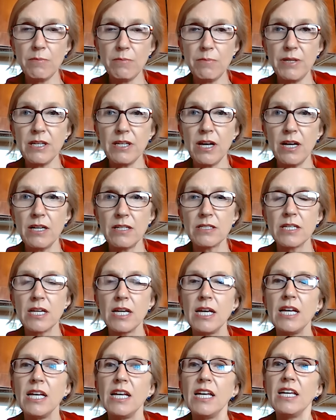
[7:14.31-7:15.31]
because
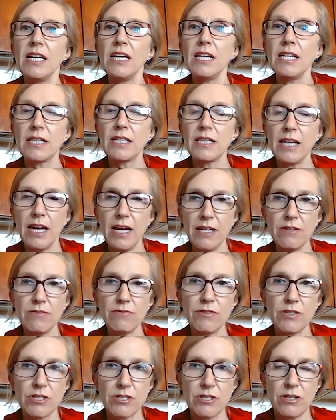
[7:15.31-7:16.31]
it can
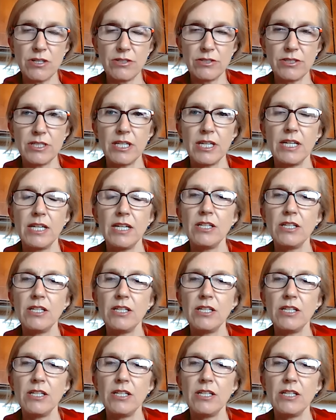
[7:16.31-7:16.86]
result